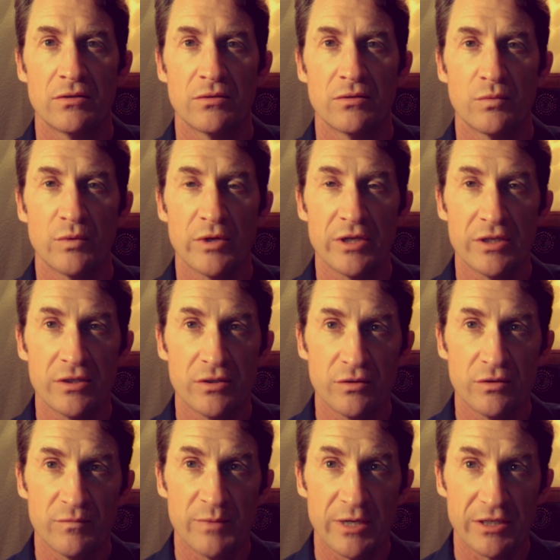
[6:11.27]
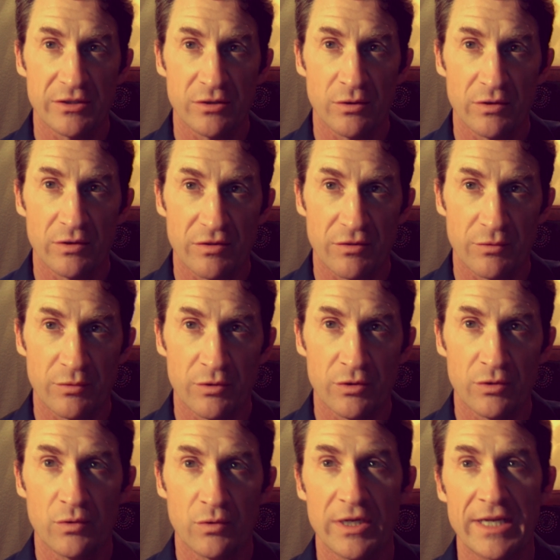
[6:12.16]
we who've been going
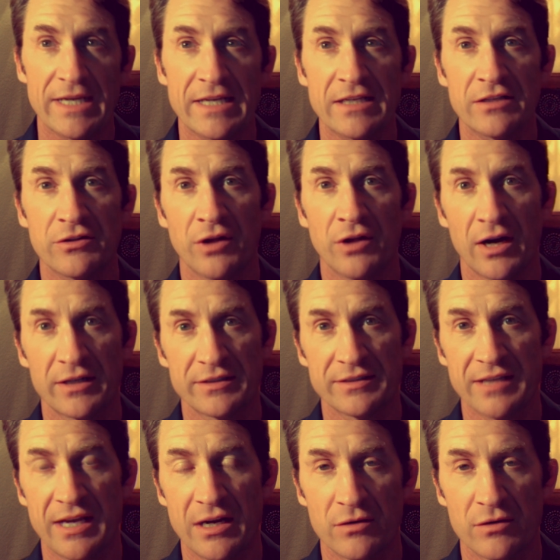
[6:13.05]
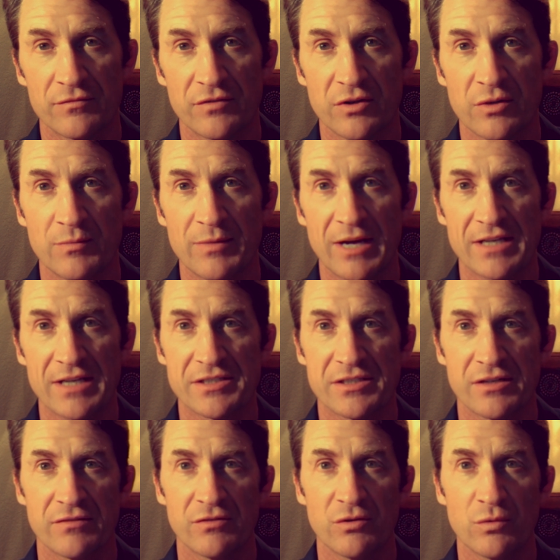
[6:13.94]
through a lockdown for the past
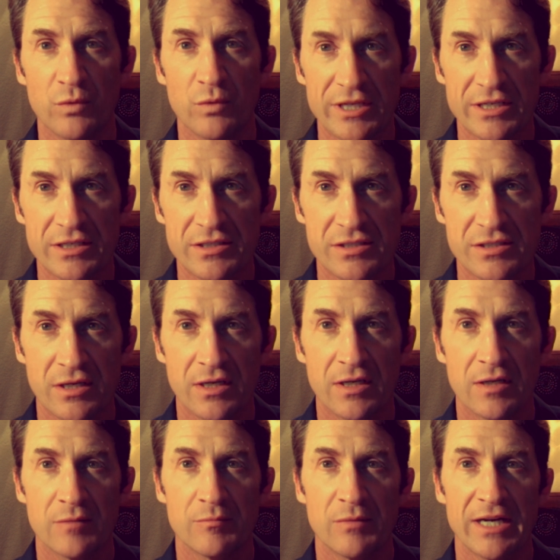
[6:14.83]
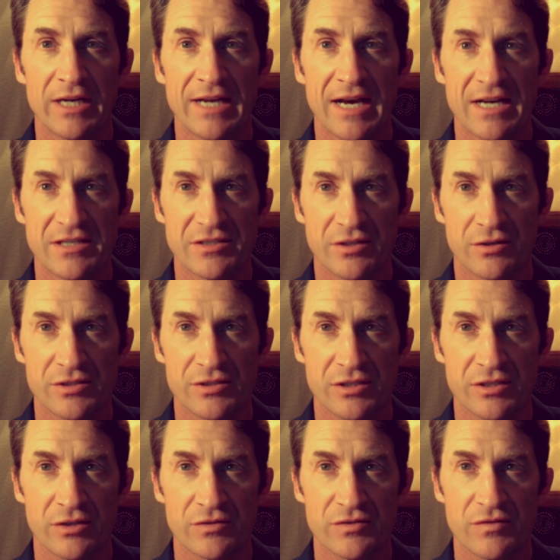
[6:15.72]
several weeks might ask
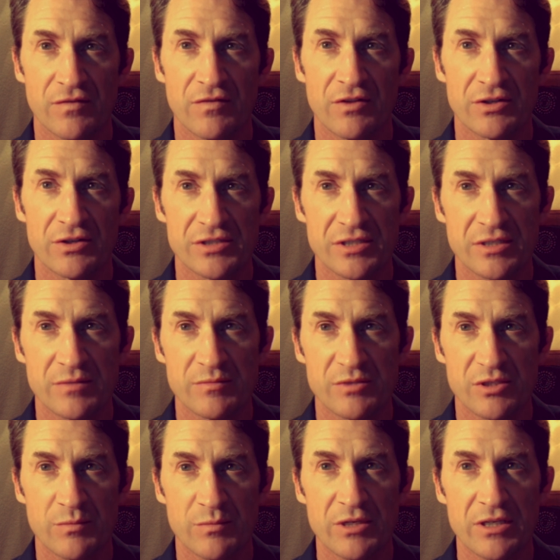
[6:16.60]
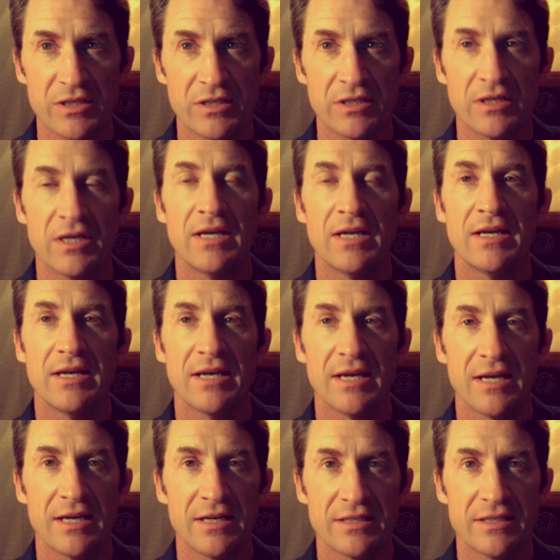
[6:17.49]
ourselves if there seems to be
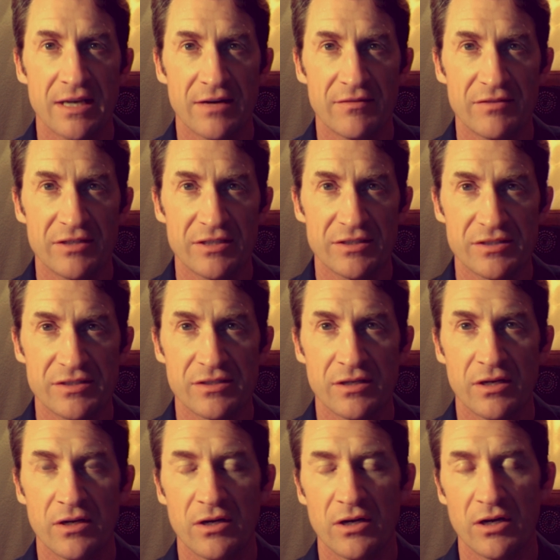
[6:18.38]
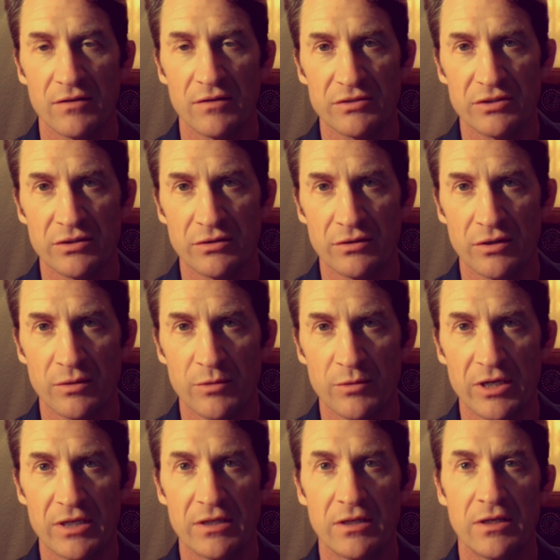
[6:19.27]
any evidence of a
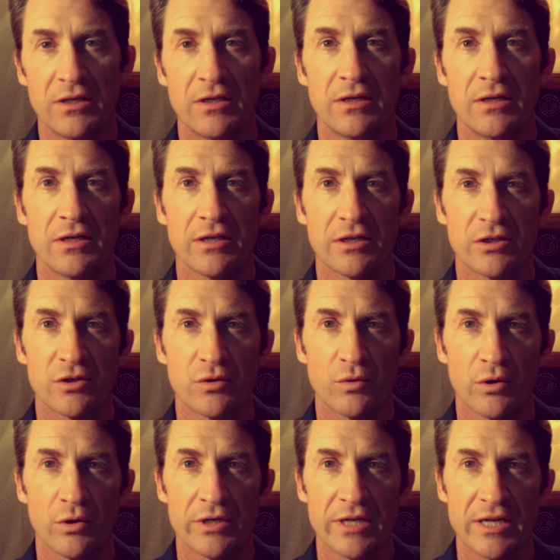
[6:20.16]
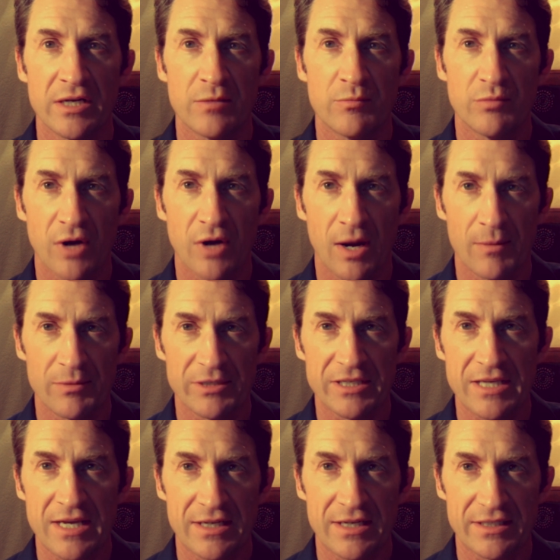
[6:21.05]
deliberate and coordinated
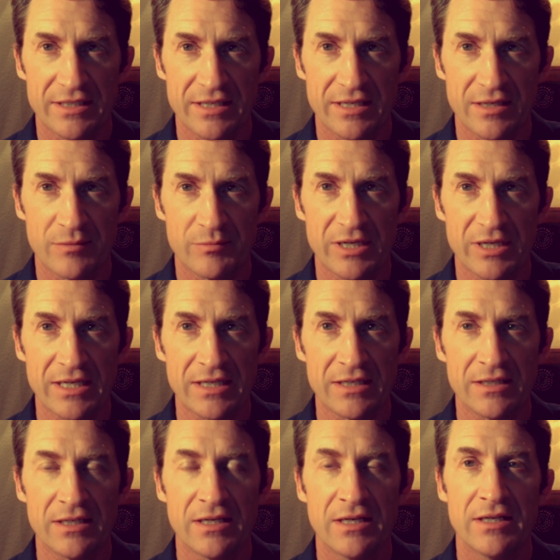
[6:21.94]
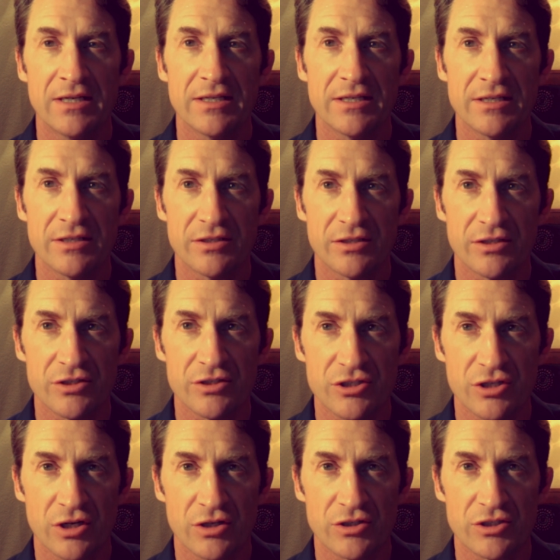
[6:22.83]
propaganda campaign in
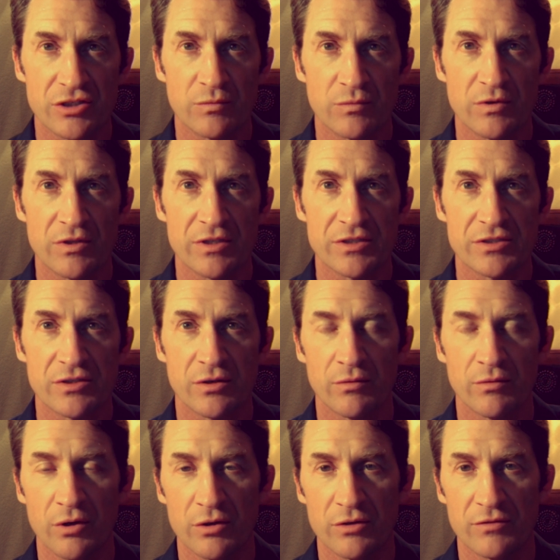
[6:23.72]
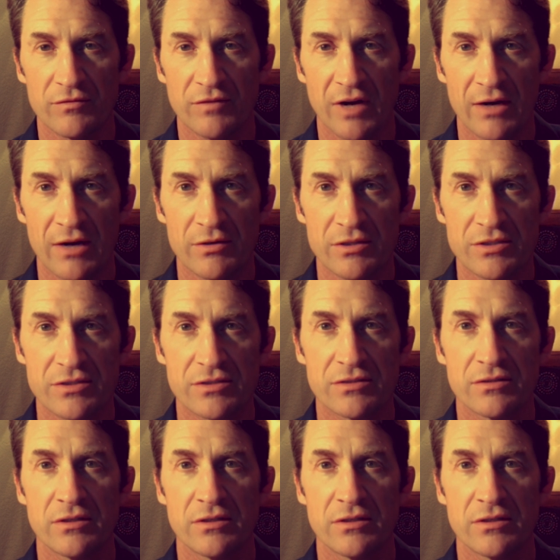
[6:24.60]
conjunction with this coronavirus